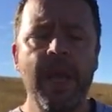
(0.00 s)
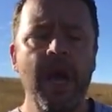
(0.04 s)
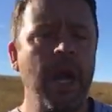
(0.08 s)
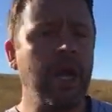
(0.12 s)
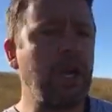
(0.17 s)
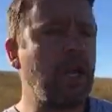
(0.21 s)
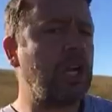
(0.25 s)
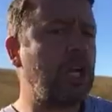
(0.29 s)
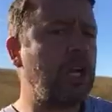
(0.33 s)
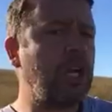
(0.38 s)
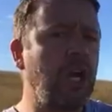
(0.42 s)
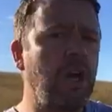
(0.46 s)

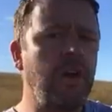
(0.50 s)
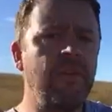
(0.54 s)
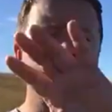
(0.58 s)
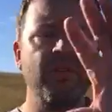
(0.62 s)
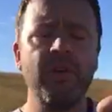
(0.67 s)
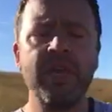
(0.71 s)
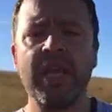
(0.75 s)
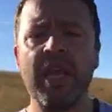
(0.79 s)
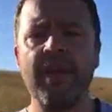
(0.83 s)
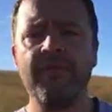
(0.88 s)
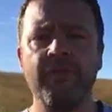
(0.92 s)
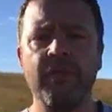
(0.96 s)
And
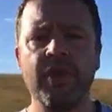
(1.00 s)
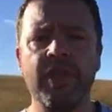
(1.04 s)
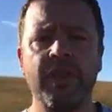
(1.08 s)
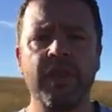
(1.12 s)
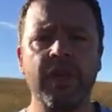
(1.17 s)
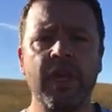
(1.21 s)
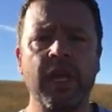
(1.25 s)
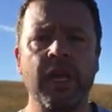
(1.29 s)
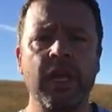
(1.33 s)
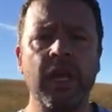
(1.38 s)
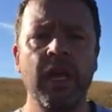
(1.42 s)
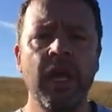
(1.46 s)
covering
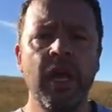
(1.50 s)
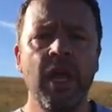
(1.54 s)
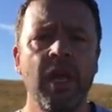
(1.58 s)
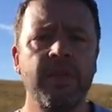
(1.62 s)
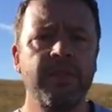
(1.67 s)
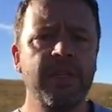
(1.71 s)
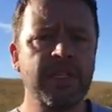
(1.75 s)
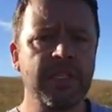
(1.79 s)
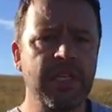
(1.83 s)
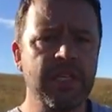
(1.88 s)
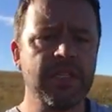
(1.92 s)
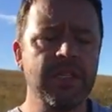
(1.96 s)
everything,
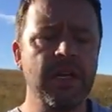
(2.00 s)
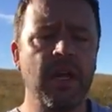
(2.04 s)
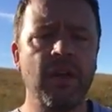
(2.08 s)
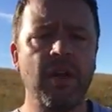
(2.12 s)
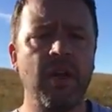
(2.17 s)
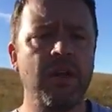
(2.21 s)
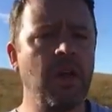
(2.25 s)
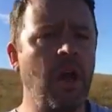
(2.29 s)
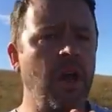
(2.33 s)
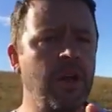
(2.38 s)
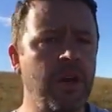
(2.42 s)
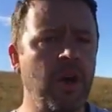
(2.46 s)
this isn't
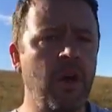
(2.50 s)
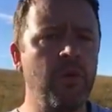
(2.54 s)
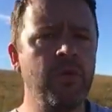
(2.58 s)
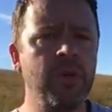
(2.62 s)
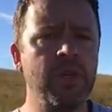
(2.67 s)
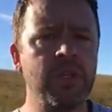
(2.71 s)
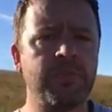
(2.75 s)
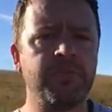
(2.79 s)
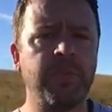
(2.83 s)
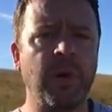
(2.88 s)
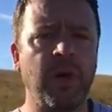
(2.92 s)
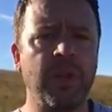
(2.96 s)
at
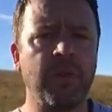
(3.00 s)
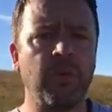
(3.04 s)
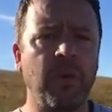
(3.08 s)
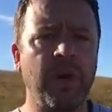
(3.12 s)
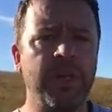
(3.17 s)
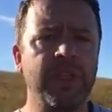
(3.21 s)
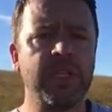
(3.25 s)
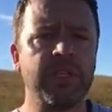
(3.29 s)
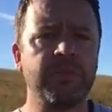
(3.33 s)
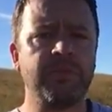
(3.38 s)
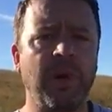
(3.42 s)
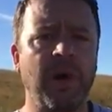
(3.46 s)
owners, by the
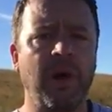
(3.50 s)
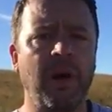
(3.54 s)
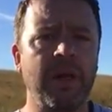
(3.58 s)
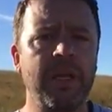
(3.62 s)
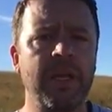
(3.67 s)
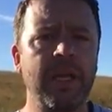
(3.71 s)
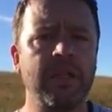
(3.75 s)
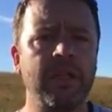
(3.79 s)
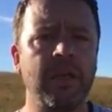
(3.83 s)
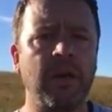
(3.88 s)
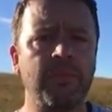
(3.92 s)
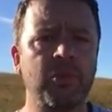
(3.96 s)
way, this part
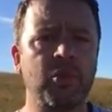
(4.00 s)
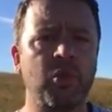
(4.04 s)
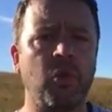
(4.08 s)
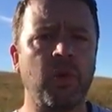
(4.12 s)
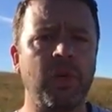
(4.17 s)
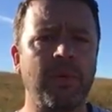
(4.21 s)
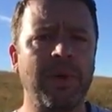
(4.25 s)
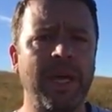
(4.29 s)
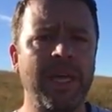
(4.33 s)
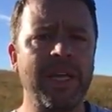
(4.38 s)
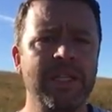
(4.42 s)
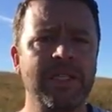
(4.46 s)
here that I'm
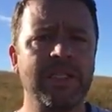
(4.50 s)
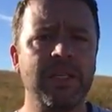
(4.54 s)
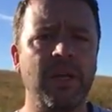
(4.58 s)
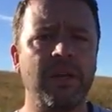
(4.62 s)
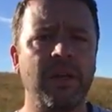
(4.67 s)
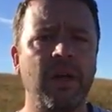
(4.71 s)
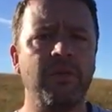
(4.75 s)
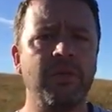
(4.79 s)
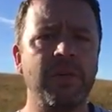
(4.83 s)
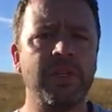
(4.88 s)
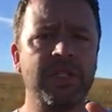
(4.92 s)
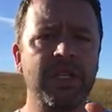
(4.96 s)
talking about isn't
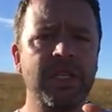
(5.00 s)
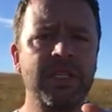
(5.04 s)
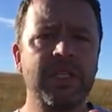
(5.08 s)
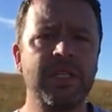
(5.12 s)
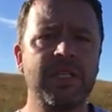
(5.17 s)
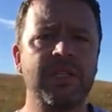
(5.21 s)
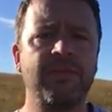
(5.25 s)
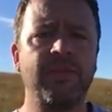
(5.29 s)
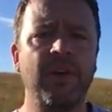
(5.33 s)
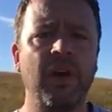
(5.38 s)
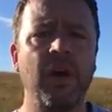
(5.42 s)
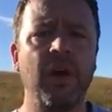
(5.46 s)
at owners. This
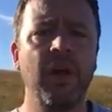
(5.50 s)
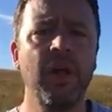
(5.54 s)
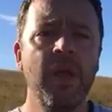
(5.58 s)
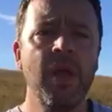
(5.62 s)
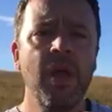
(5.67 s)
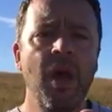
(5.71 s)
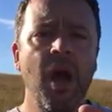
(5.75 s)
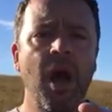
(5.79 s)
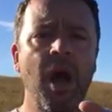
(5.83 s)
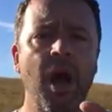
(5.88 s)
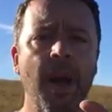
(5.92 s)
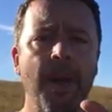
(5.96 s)
is for
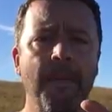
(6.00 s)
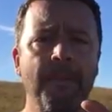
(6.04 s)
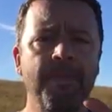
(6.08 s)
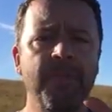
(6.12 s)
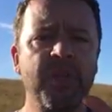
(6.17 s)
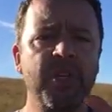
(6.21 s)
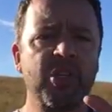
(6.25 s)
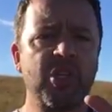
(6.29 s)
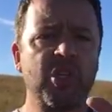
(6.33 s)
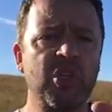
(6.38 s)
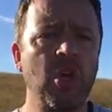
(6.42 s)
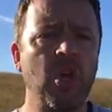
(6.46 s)

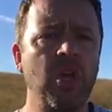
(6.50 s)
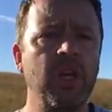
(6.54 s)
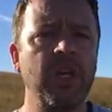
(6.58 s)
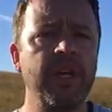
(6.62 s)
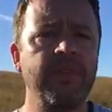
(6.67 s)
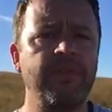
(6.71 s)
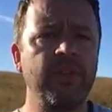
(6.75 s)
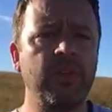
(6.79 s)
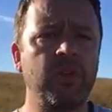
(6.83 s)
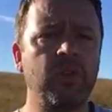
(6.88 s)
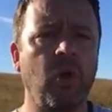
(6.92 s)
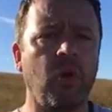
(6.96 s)

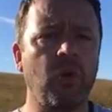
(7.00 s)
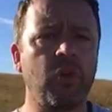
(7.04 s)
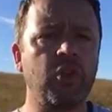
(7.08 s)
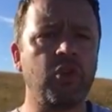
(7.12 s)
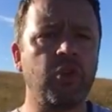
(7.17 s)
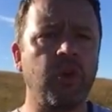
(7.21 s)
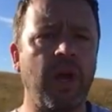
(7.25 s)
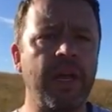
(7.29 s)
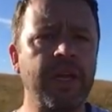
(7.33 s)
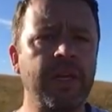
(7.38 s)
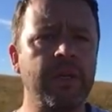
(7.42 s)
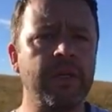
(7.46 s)
certainly for dog
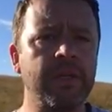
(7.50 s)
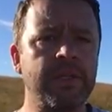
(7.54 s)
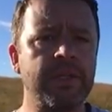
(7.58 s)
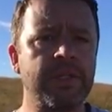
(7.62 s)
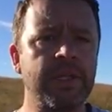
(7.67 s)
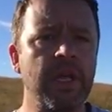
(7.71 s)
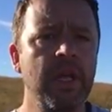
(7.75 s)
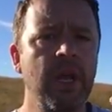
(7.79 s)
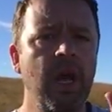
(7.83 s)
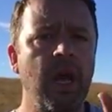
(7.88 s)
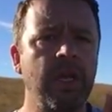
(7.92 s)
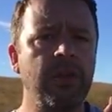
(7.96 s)

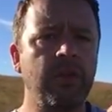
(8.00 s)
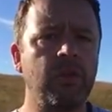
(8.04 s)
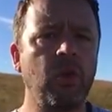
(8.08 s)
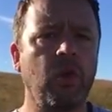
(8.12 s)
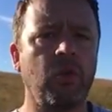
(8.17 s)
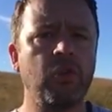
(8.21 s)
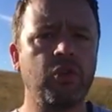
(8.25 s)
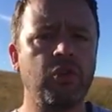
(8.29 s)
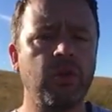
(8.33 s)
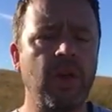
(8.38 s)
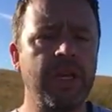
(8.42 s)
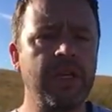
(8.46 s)
trainers and
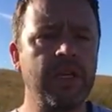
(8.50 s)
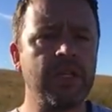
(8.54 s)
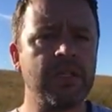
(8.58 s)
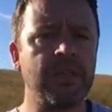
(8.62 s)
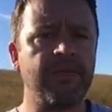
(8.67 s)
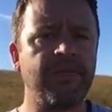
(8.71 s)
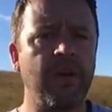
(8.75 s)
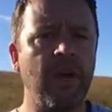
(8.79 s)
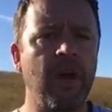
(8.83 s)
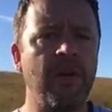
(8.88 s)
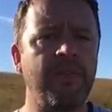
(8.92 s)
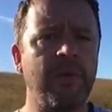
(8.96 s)
dog trainers
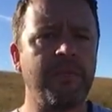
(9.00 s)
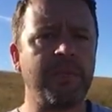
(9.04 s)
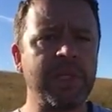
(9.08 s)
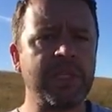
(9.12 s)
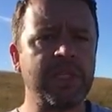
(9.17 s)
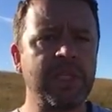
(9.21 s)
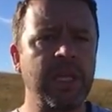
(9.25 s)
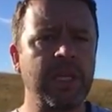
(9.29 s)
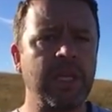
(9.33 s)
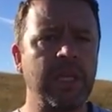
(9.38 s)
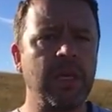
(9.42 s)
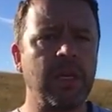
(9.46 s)
of a
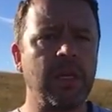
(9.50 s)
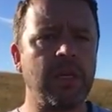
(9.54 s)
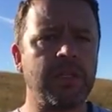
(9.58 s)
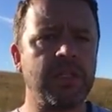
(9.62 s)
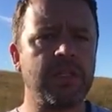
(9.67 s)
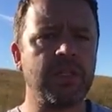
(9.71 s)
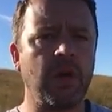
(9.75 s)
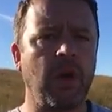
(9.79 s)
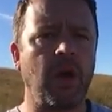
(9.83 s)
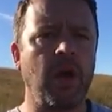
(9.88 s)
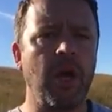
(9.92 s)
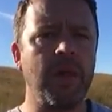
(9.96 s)
particular
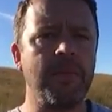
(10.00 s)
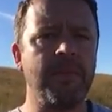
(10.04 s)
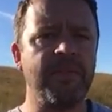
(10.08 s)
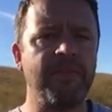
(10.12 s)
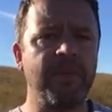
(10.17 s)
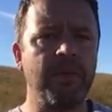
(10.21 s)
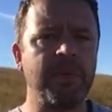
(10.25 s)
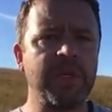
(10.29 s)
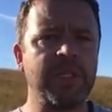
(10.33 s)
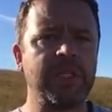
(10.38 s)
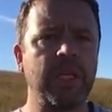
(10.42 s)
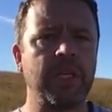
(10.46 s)
type,
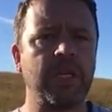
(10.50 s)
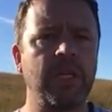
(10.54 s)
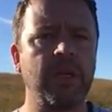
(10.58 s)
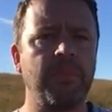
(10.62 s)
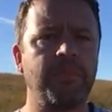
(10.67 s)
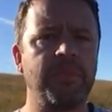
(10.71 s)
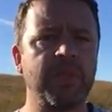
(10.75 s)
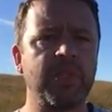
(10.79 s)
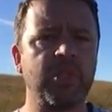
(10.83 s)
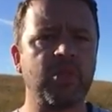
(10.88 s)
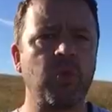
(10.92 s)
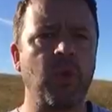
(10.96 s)
of a particular
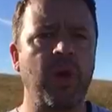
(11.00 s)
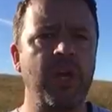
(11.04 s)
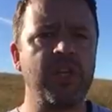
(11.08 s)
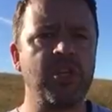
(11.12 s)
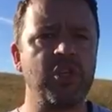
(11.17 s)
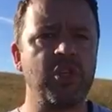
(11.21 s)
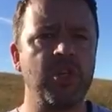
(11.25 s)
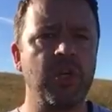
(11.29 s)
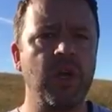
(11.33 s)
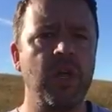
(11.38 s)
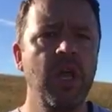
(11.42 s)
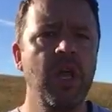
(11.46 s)

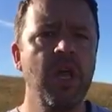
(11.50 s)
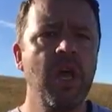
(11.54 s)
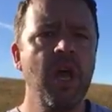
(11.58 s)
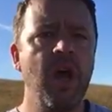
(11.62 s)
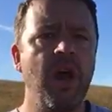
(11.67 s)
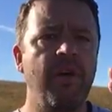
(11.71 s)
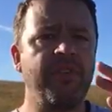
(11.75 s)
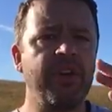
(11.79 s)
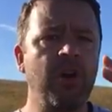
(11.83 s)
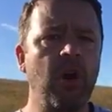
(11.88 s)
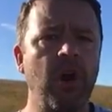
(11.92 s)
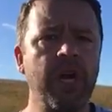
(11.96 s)
persuasion,
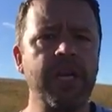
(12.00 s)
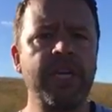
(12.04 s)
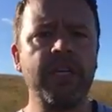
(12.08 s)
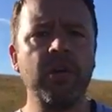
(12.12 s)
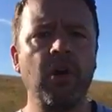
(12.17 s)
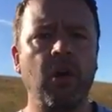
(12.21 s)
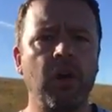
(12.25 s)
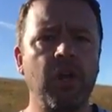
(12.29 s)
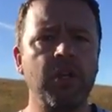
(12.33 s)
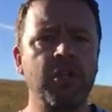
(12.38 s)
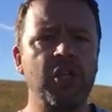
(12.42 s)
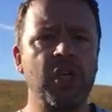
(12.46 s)
of an
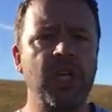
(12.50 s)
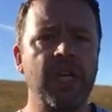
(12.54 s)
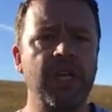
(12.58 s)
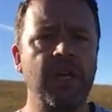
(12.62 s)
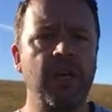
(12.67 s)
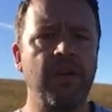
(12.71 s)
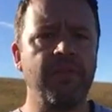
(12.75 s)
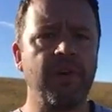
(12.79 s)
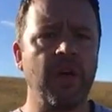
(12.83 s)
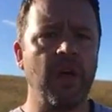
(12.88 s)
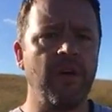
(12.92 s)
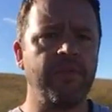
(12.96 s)
ideology,
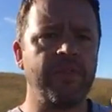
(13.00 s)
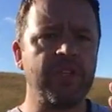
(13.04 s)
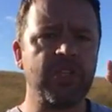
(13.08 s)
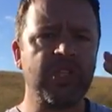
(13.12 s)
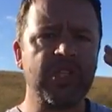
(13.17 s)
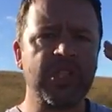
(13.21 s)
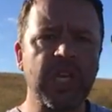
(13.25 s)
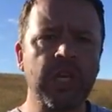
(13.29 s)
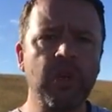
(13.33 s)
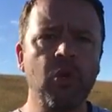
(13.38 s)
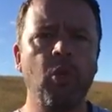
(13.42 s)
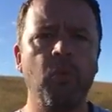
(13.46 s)
of a
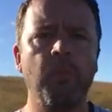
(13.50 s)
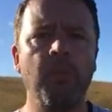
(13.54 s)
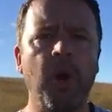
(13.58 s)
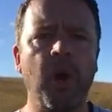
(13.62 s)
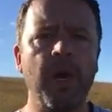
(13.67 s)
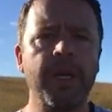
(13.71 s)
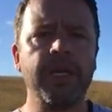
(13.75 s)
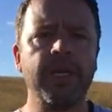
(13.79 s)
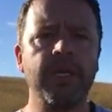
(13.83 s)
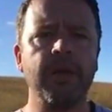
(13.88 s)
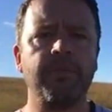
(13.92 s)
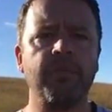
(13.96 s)

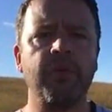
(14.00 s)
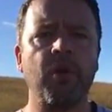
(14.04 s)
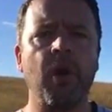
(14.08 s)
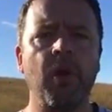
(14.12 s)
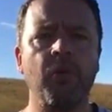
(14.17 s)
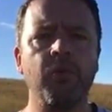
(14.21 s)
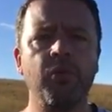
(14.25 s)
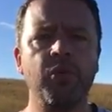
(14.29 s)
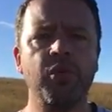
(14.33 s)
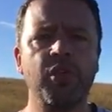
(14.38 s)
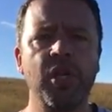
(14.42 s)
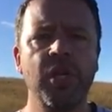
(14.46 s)
single-minded
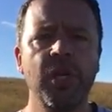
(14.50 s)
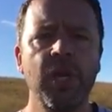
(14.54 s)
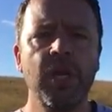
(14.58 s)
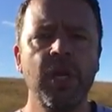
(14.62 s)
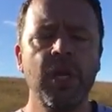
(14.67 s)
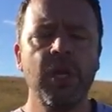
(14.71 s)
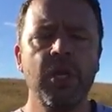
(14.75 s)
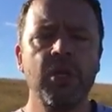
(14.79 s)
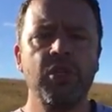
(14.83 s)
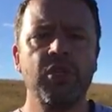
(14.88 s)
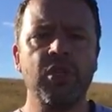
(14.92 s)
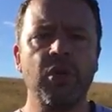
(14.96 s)
approach.
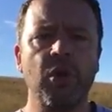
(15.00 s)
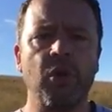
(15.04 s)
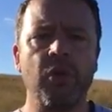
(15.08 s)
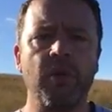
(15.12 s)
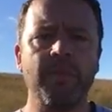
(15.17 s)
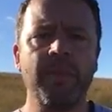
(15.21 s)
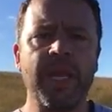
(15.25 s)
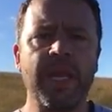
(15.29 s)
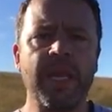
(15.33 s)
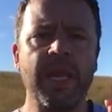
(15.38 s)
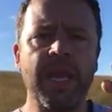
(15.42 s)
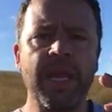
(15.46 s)
Do you know what
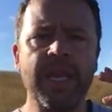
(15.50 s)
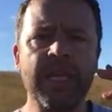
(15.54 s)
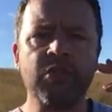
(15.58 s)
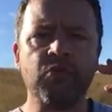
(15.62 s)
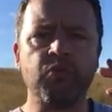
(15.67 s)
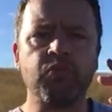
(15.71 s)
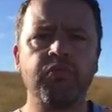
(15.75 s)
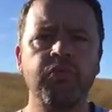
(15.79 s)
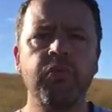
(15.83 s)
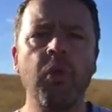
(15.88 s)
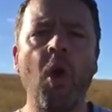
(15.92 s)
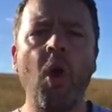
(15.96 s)
I mean? It
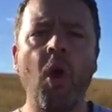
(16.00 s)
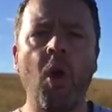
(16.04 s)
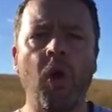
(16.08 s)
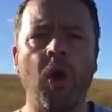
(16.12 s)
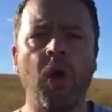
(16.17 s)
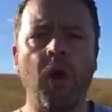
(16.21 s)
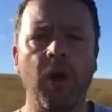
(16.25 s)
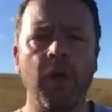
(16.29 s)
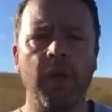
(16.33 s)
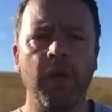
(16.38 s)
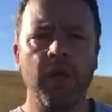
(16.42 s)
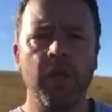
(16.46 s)
is
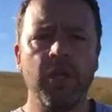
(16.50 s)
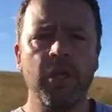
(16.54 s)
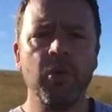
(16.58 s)
wrong.